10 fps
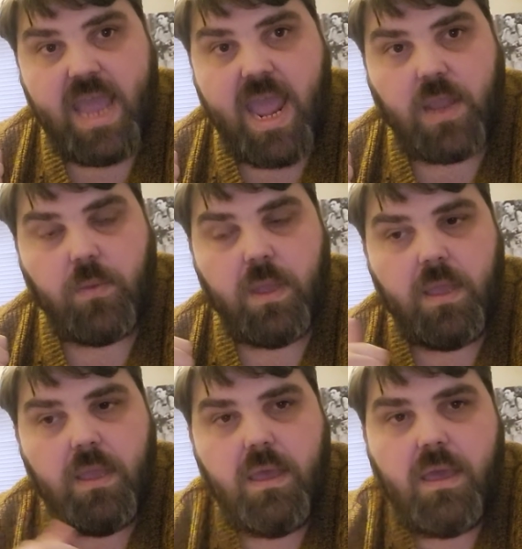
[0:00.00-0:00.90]
now.
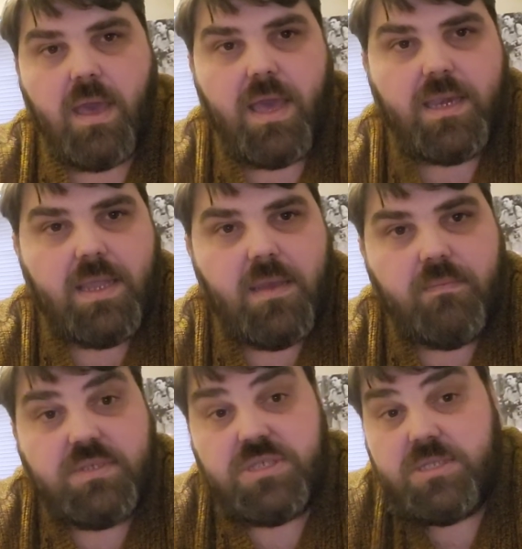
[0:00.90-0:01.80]

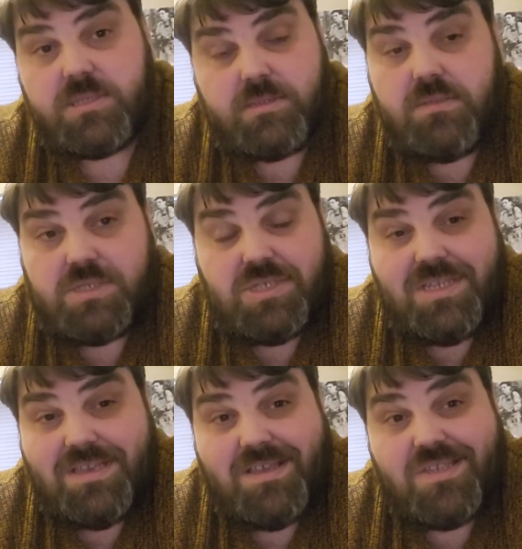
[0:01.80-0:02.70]
And she did
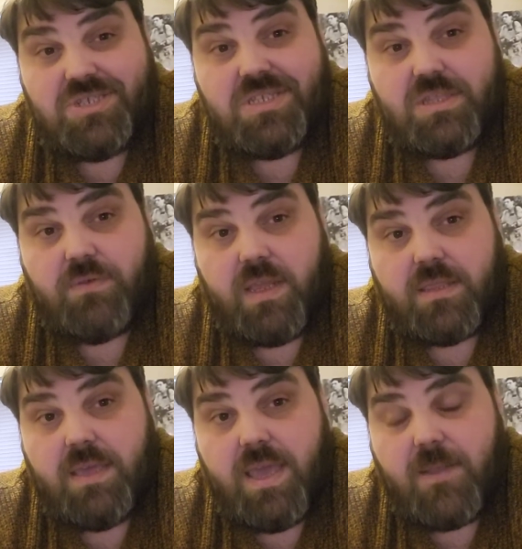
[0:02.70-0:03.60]
the right
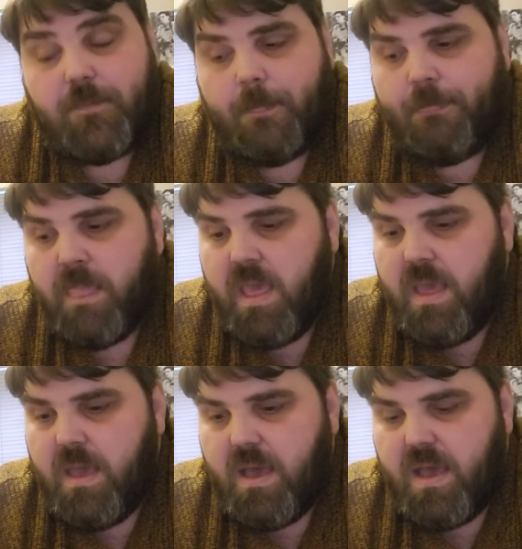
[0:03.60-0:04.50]
thing.
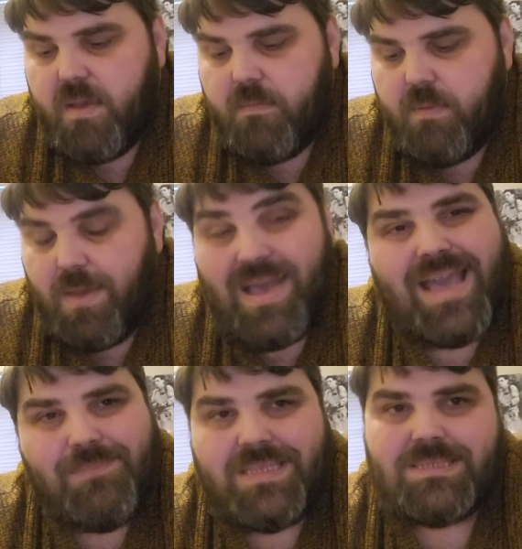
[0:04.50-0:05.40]
I'm
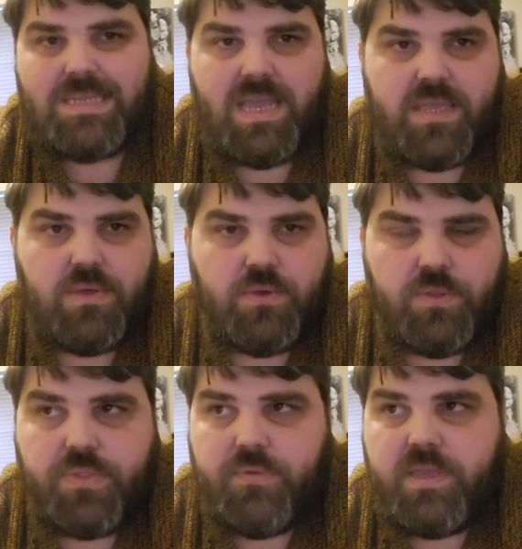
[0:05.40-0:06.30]
happy to tell you that
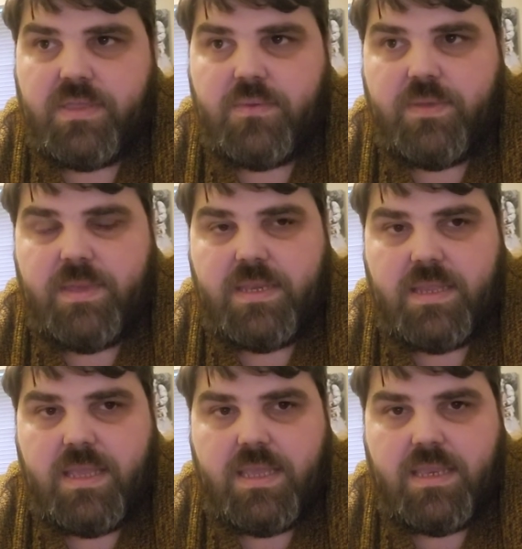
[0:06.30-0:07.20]
all three of the
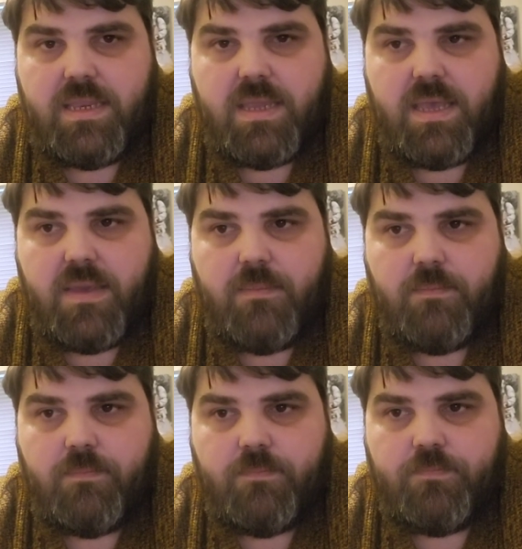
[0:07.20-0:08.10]
women
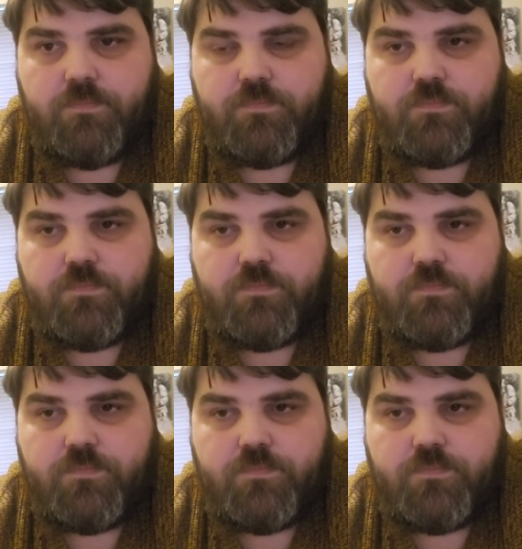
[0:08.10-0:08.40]
in